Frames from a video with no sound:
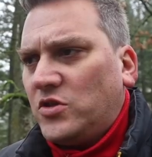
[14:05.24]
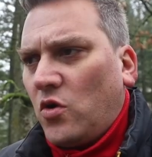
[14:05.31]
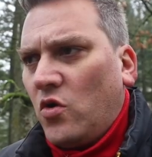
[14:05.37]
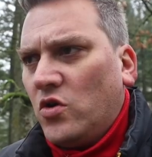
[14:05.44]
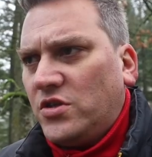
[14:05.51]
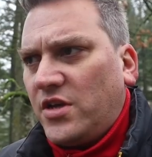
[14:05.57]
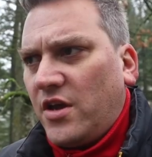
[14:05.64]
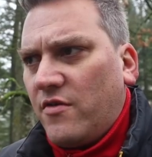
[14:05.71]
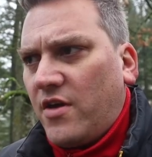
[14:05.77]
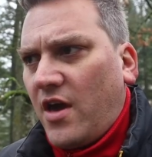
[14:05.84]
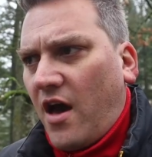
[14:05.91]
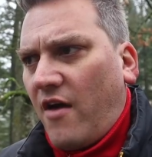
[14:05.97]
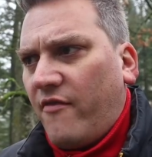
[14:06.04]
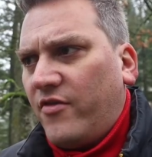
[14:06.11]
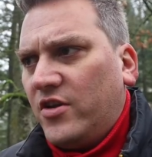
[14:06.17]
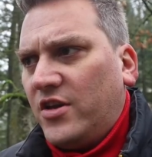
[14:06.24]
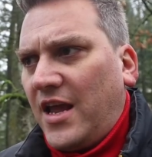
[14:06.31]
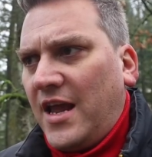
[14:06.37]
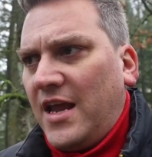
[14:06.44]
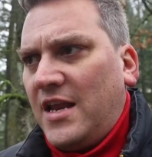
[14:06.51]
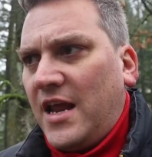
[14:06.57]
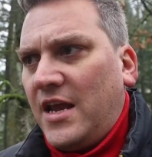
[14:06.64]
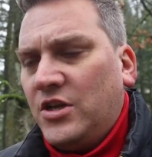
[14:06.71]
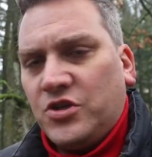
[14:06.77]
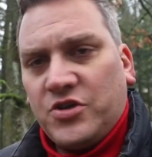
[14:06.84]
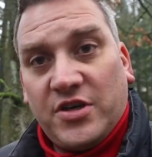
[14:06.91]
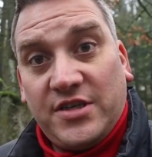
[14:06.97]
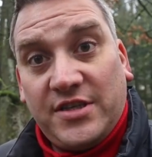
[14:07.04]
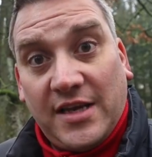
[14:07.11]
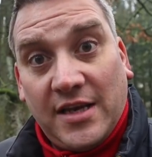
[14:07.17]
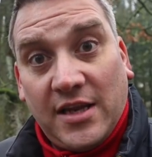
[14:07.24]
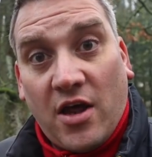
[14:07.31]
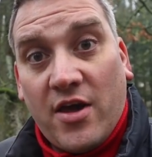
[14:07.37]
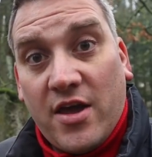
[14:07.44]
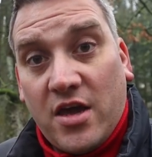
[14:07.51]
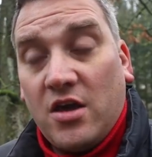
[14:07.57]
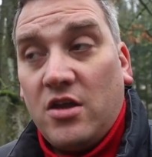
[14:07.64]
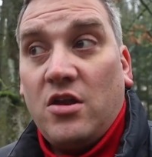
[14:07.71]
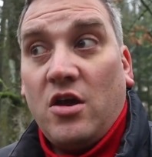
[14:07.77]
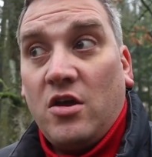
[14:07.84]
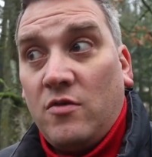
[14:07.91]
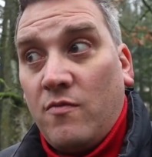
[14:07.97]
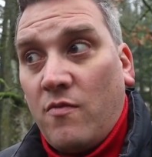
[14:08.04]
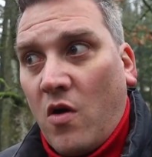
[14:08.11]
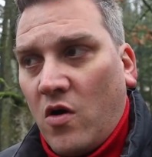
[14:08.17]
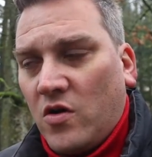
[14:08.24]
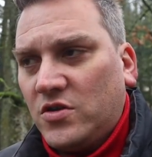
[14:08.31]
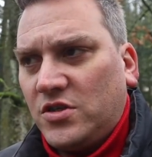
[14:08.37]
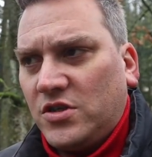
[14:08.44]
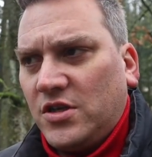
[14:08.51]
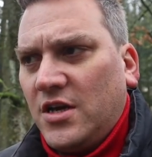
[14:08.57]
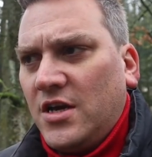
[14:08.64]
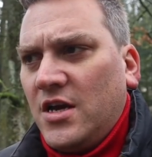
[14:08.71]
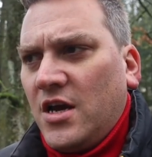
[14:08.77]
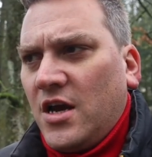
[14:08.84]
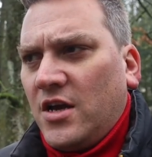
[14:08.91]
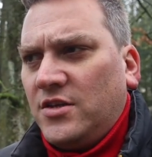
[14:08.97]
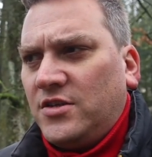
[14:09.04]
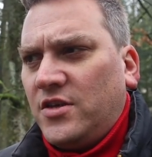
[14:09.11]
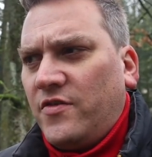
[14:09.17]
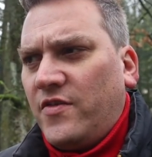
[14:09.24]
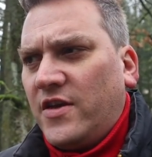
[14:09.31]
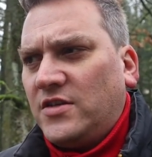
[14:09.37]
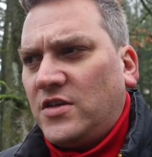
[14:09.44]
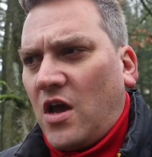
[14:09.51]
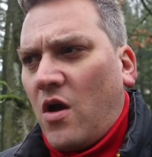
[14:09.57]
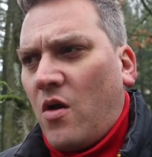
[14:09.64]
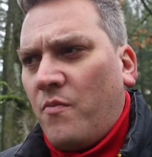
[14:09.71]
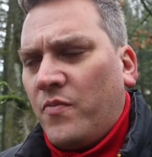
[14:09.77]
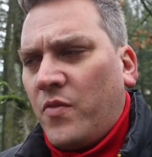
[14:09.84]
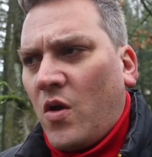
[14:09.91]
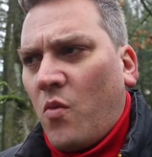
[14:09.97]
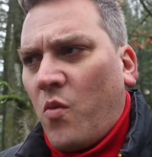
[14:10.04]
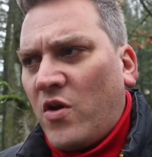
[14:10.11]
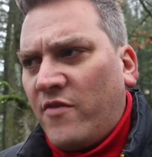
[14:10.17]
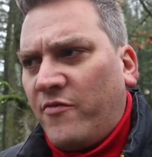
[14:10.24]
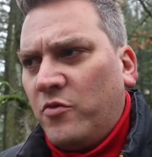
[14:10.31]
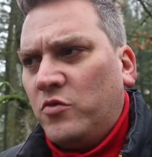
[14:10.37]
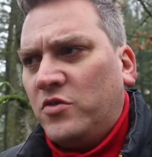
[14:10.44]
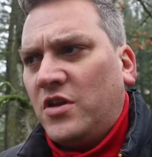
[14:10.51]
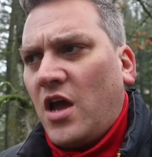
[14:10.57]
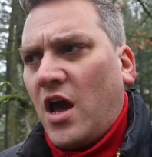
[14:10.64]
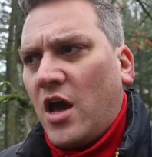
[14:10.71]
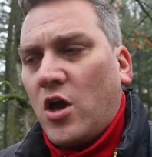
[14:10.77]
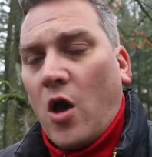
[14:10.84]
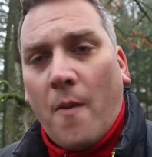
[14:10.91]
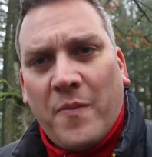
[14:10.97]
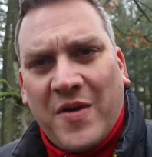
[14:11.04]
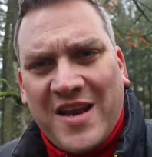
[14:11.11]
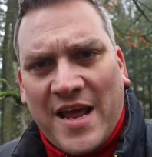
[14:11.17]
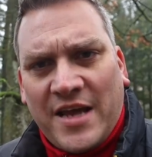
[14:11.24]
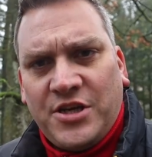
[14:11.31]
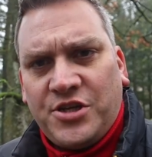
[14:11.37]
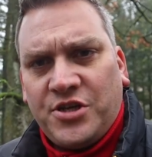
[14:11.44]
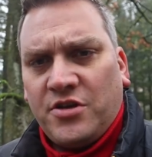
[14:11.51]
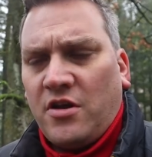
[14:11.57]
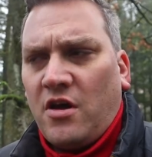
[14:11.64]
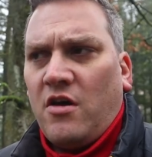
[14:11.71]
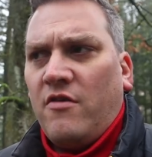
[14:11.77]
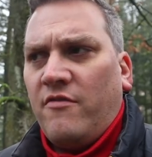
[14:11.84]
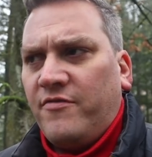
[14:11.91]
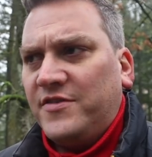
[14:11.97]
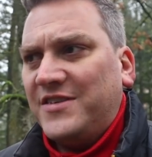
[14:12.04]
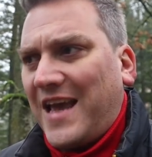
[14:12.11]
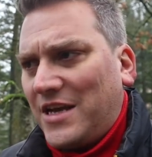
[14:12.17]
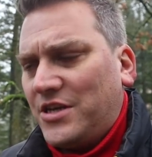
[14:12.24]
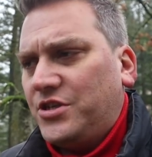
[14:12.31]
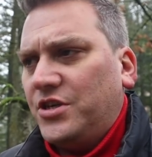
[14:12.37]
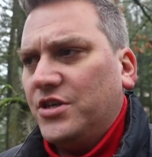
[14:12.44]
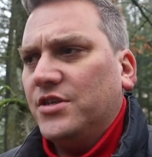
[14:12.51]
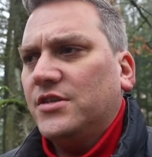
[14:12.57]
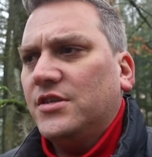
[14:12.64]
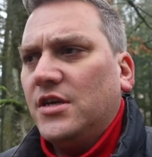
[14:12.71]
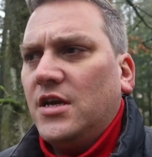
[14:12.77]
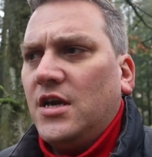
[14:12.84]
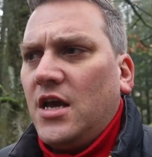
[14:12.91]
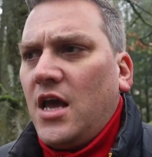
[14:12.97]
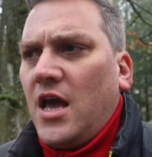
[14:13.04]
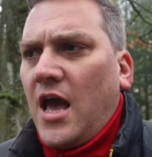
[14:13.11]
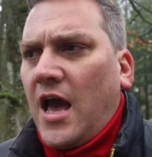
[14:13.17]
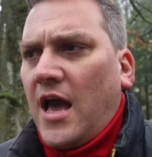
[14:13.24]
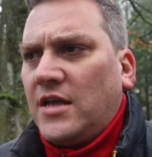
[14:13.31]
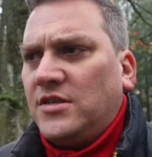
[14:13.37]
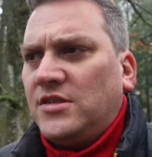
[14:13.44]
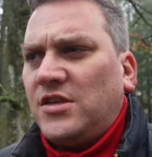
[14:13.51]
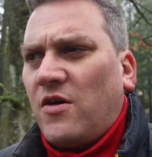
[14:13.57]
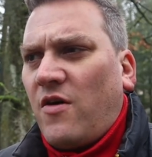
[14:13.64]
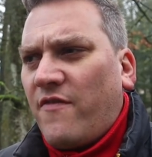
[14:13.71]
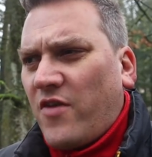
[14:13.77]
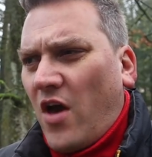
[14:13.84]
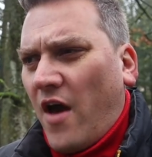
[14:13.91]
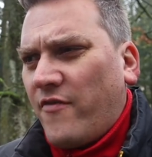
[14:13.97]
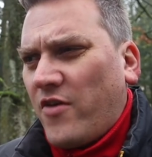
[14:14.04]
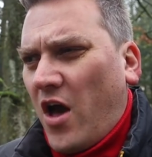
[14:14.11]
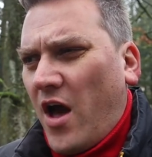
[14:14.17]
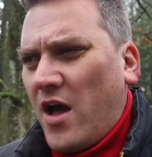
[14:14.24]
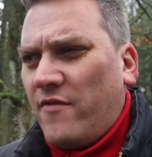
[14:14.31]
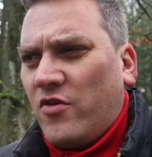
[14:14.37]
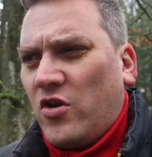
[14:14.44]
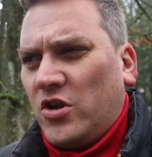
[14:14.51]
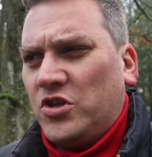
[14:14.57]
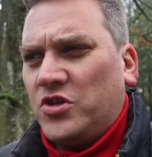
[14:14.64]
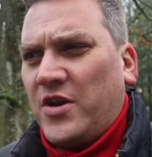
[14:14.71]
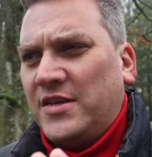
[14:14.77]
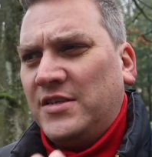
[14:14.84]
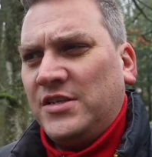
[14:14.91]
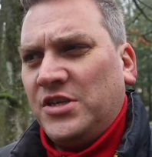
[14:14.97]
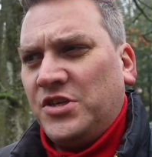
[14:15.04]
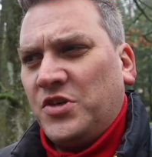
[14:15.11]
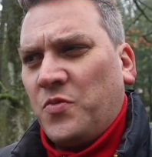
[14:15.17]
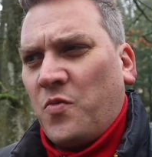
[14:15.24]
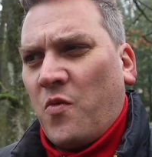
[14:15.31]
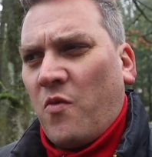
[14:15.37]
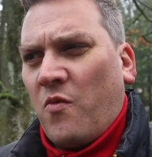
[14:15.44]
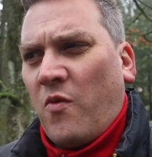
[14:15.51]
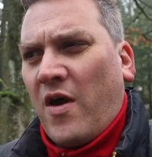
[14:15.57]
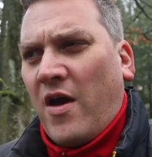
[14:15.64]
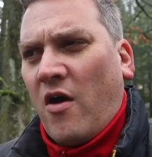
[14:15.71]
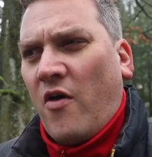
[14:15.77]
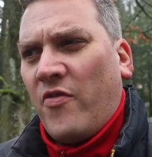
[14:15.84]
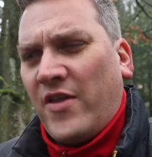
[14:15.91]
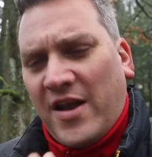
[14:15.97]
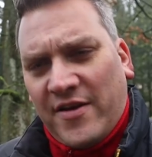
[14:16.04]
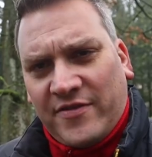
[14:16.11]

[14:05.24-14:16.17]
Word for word: it's also covered in interesting lichen and moss. And so there's a um, wonderful uh, combination of textures. And so I've, I've kind of got a transition where on the